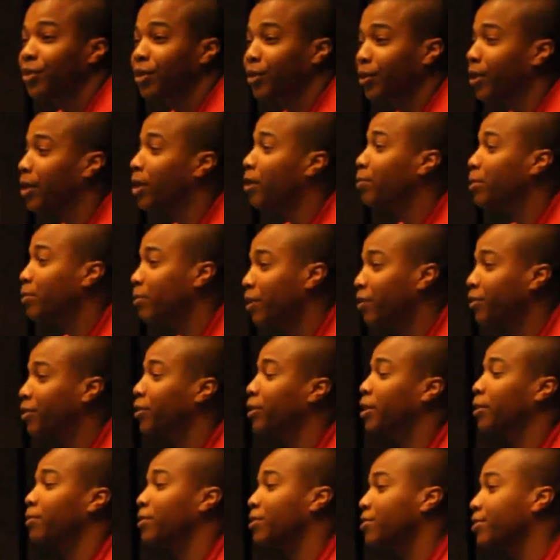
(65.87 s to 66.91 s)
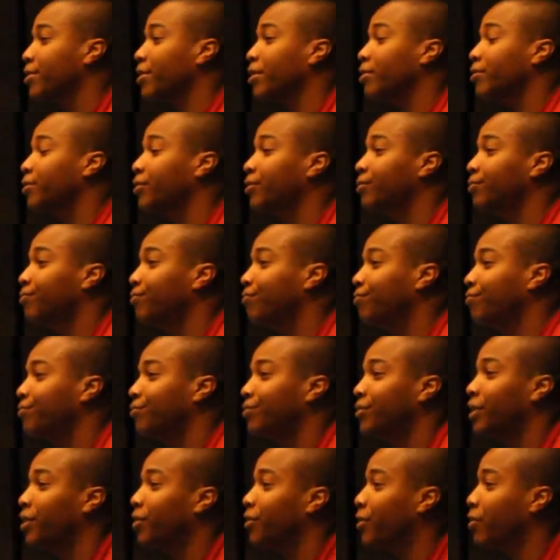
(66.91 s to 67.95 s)
There are a lot of people out there like myself
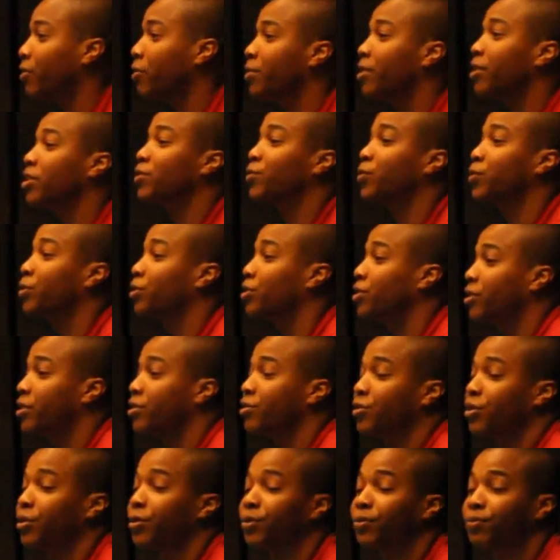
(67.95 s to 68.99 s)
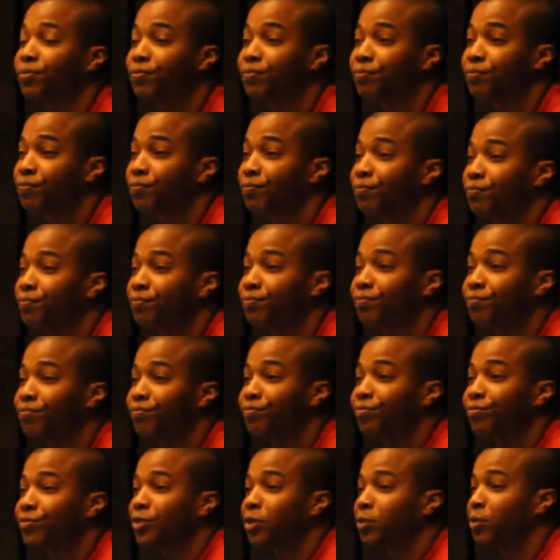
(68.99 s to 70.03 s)
that will never be as fortunate as you.
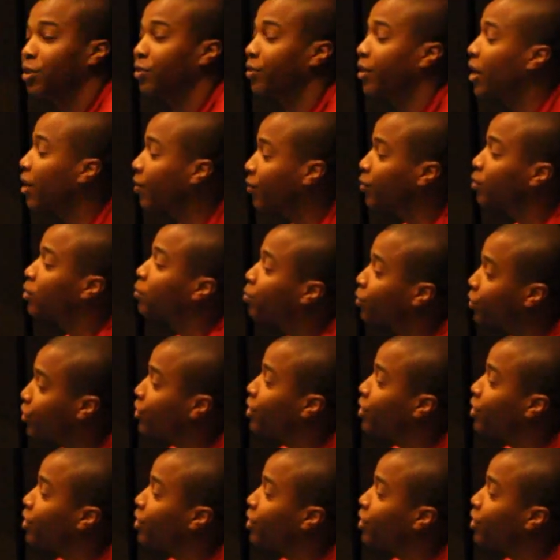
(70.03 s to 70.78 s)
So be thankful and